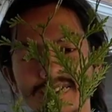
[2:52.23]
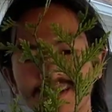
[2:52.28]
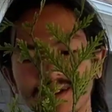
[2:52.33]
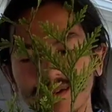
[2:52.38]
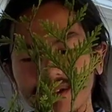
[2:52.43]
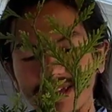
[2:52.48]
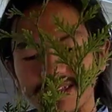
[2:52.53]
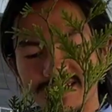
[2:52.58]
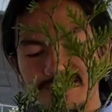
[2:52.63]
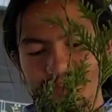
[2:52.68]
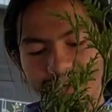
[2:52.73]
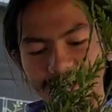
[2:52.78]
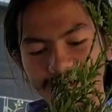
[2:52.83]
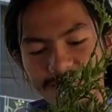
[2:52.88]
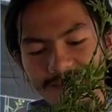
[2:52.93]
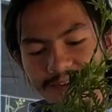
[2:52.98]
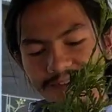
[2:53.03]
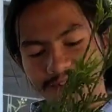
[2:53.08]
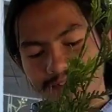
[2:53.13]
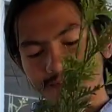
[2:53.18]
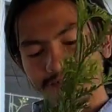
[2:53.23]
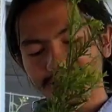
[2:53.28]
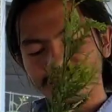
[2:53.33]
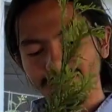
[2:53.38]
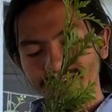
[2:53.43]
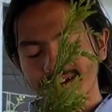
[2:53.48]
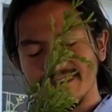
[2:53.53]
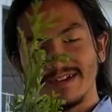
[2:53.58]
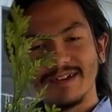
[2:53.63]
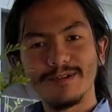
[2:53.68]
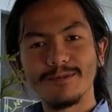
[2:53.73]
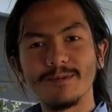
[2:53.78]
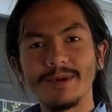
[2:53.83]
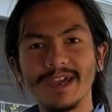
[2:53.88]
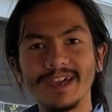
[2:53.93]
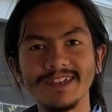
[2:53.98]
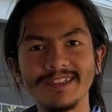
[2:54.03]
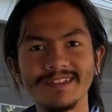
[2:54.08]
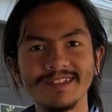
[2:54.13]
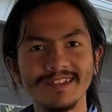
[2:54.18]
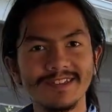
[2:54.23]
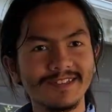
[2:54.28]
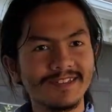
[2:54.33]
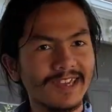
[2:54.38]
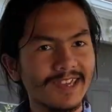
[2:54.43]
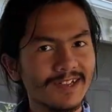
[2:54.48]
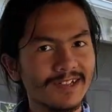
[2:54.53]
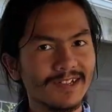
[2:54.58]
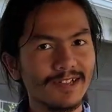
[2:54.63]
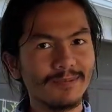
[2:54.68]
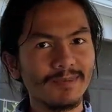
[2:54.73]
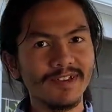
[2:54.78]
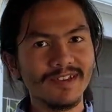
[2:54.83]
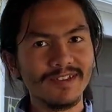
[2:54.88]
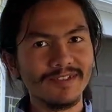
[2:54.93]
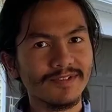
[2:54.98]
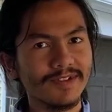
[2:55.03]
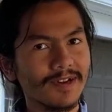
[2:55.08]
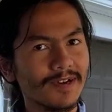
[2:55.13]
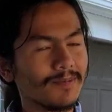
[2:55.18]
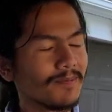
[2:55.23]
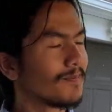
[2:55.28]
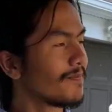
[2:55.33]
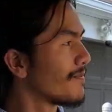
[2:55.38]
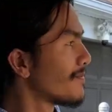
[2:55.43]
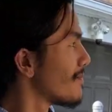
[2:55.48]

Okay, so apparently there's a way to take clippings from